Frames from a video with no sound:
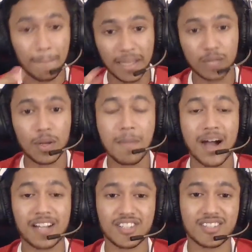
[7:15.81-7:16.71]
between
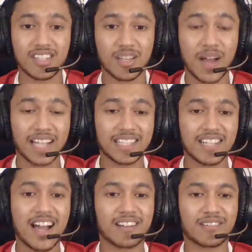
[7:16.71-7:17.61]
Manchester
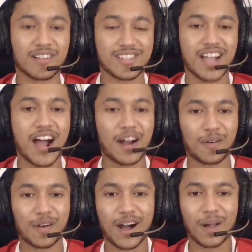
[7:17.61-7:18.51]
United and Cristiano
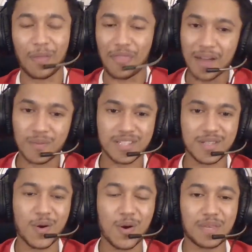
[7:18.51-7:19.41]
Ronaldo. That was
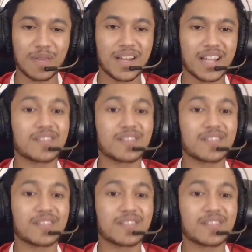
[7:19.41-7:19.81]
the hope given